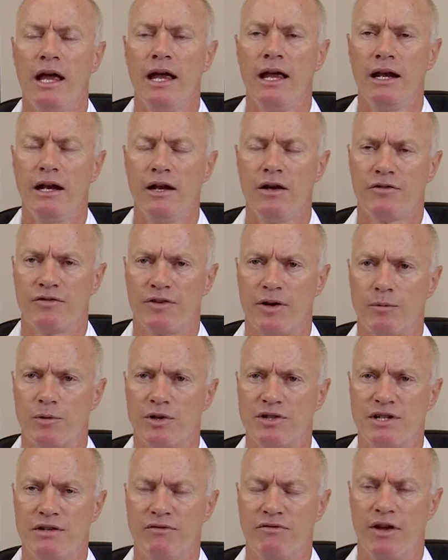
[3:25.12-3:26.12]

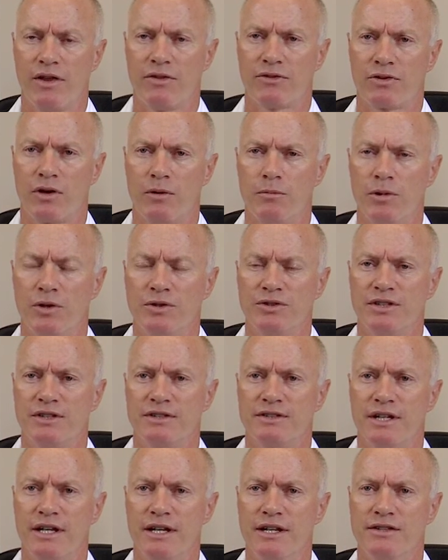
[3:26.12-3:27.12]
Iliofemoral deep vein
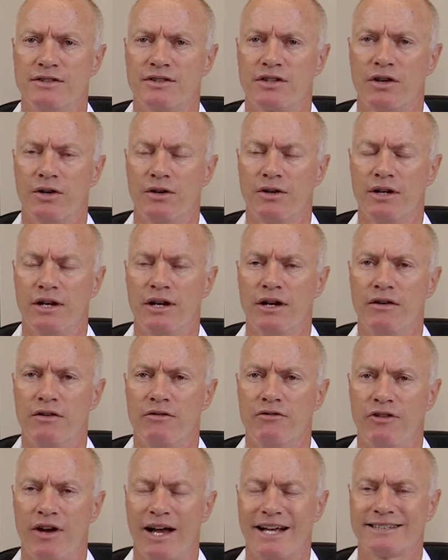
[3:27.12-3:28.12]
thrombosis is currently
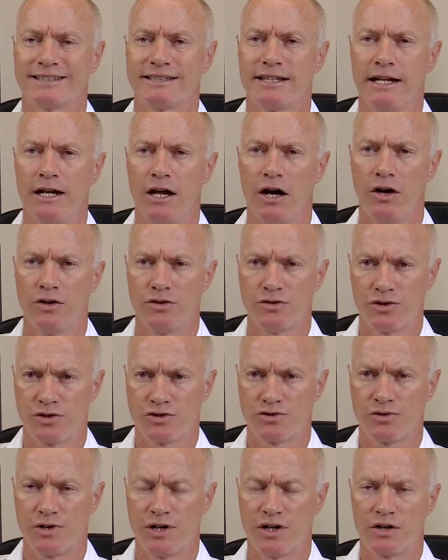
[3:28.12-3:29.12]
vastly
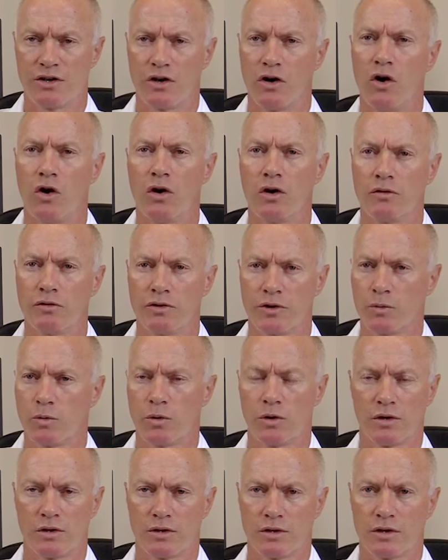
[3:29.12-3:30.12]
undertreated all over the
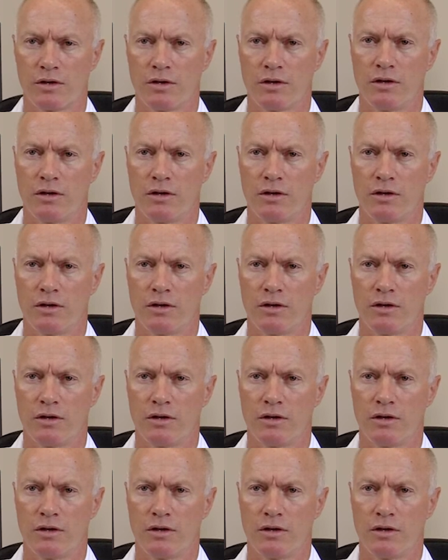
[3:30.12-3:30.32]
world.